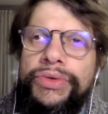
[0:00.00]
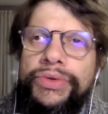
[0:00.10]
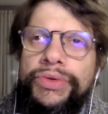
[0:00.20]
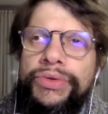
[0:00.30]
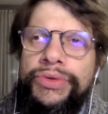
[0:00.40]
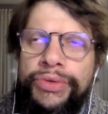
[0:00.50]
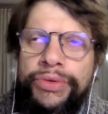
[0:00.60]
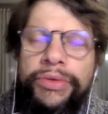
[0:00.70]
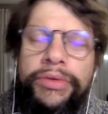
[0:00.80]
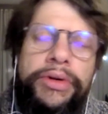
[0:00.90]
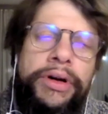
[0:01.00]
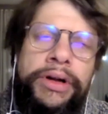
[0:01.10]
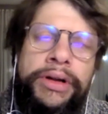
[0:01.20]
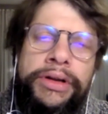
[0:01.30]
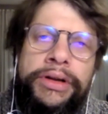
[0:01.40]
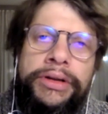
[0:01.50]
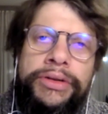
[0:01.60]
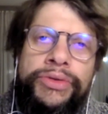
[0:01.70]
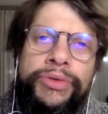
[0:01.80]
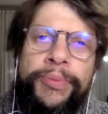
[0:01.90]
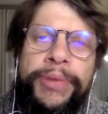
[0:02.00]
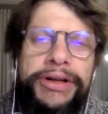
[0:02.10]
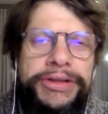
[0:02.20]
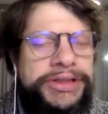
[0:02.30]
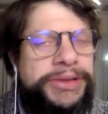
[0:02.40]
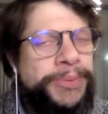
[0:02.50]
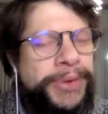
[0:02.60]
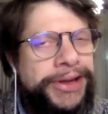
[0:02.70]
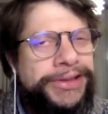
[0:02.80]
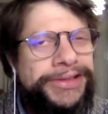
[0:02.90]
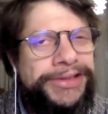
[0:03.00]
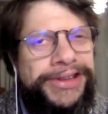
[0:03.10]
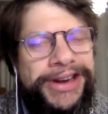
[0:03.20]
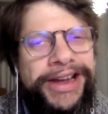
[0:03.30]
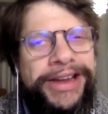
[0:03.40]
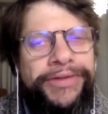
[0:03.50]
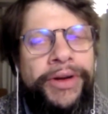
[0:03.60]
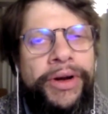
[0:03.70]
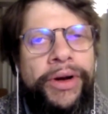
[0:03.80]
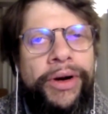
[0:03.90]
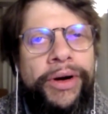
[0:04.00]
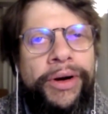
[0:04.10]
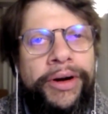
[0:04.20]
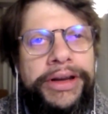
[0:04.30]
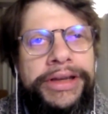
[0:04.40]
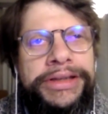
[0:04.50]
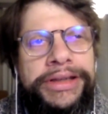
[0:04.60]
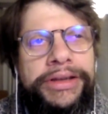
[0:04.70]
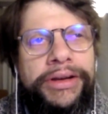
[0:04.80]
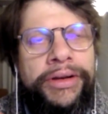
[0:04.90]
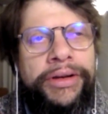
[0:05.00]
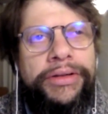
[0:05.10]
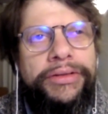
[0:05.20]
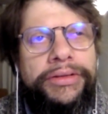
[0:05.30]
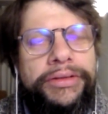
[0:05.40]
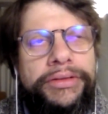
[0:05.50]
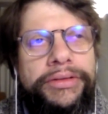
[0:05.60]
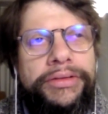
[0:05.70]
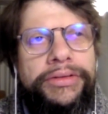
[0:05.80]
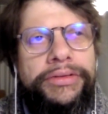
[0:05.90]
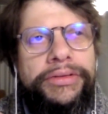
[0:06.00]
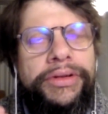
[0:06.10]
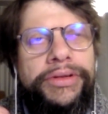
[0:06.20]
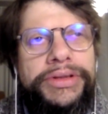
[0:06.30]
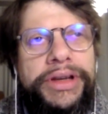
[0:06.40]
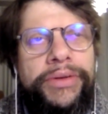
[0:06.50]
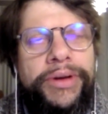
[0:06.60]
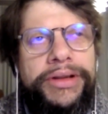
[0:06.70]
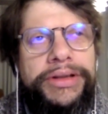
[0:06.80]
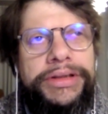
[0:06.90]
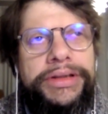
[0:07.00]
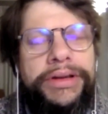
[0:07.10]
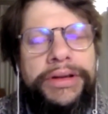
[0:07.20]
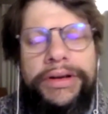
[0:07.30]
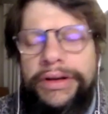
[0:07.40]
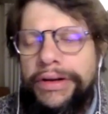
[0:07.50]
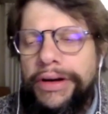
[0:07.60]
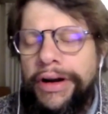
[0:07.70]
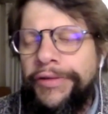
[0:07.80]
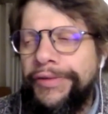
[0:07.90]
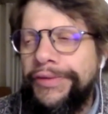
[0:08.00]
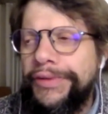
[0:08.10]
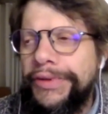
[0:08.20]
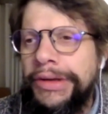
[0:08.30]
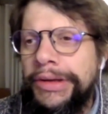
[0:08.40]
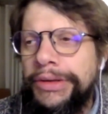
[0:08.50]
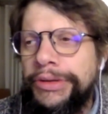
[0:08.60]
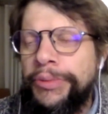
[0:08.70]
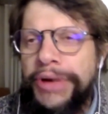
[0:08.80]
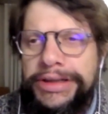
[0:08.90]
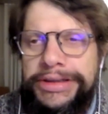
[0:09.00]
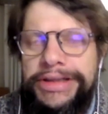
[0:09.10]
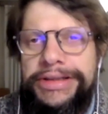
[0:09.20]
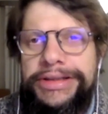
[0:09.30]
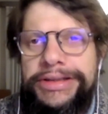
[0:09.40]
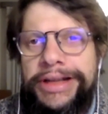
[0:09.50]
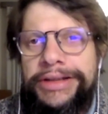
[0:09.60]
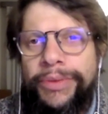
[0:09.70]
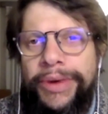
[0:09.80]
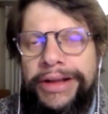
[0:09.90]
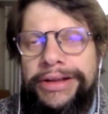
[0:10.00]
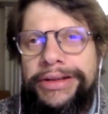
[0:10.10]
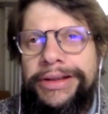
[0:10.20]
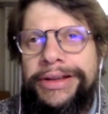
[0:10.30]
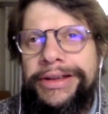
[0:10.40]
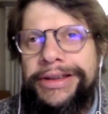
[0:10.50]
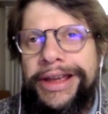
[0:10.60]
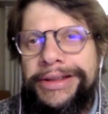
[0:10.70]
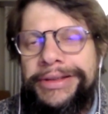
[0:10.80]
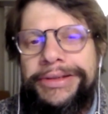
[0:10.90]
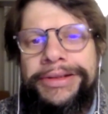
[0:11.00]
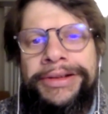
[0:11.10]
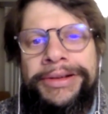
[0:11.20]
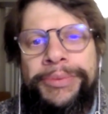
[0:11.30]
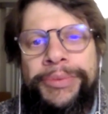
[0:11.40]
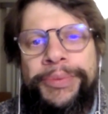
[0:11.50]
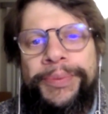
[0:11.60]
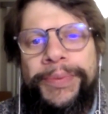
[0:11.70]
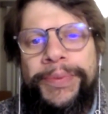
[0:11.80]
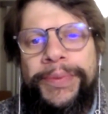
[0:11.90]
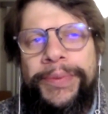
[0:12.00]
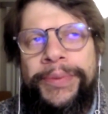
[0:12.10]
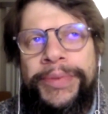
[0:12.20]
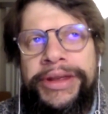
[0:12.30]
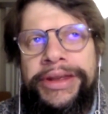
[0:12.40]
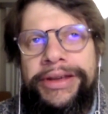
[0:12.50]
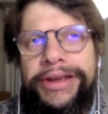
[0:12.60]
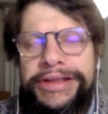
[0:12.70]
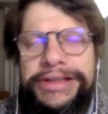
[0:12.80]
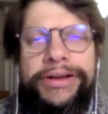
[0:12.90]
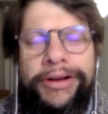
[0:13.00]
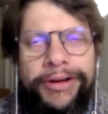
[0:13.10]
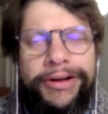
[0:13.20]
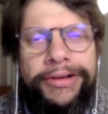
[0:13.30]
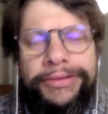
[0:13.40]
to do uh, to participate in life or is it a consequence of uh, the practice that one can uh, be ethical